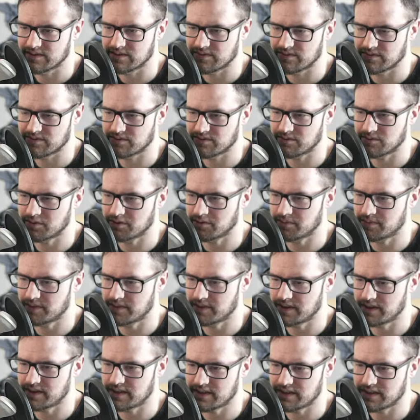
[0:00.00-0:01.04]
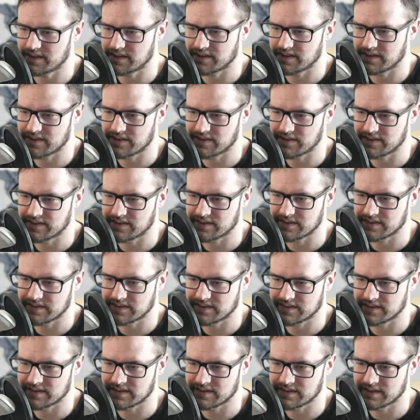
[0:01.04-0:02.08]
will be
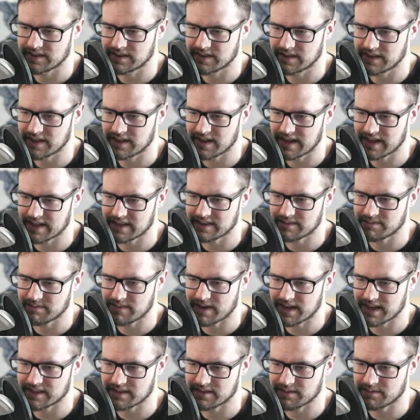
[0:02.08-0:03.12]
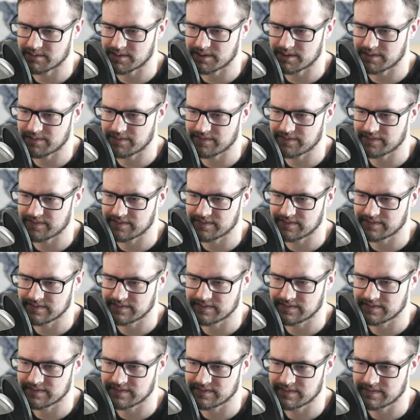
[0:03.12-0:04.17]
at its maximum
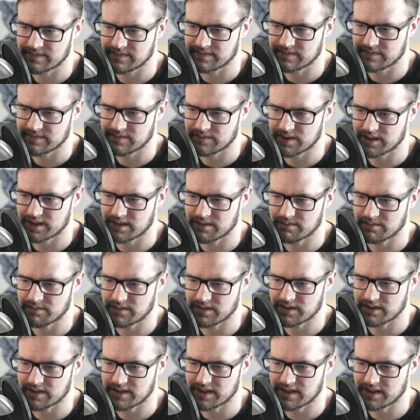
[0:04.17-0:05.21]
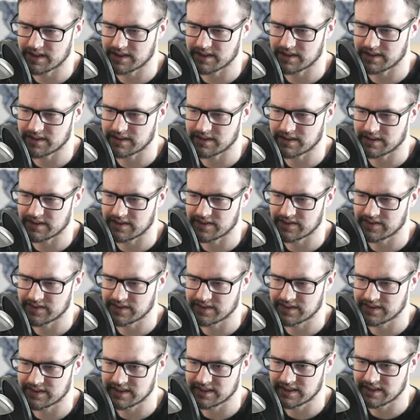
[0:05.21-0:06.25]
right in the middle here.
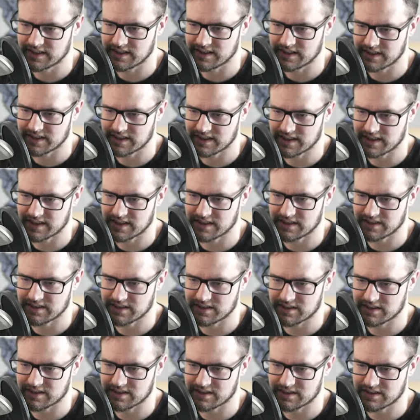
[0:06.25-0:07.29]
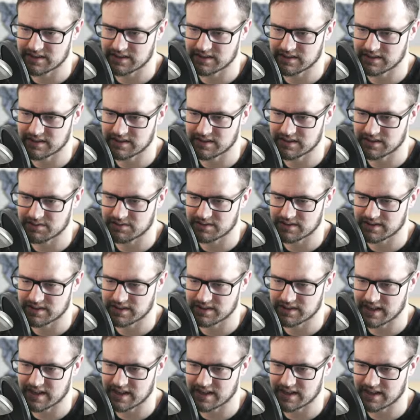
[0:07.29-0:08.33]
And then it'll just sort of
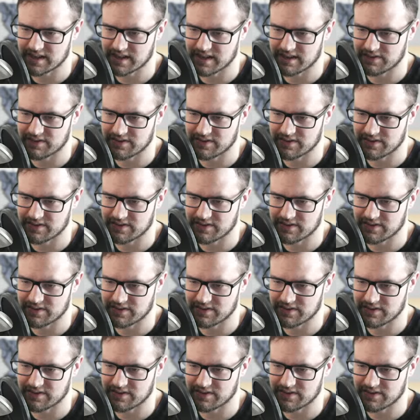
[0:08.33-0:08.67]
scale out.